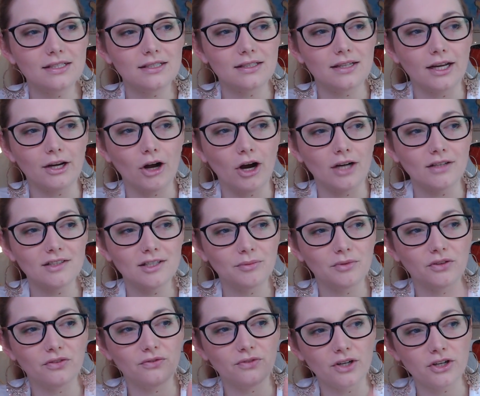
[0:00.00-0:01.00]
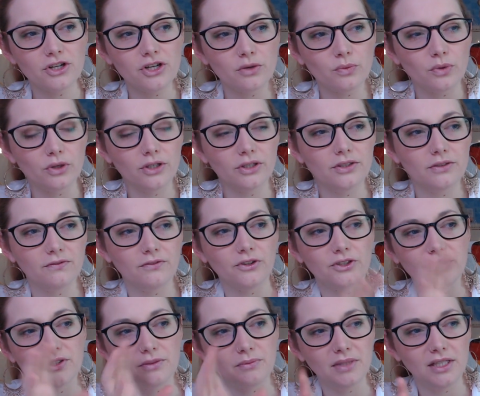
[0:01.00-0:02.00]
like concept of function word
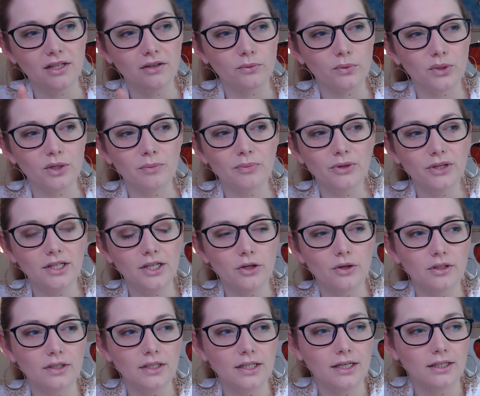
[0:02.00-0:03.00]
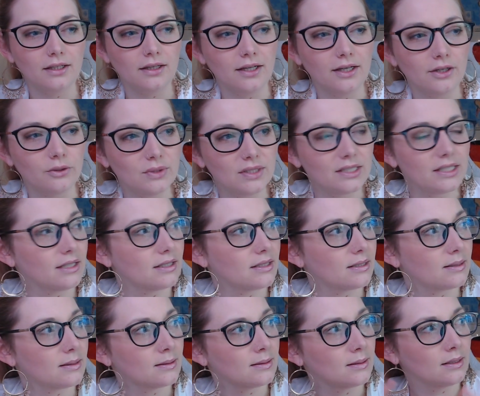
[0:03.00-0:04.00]
versus meaning word pretty early in the linguistics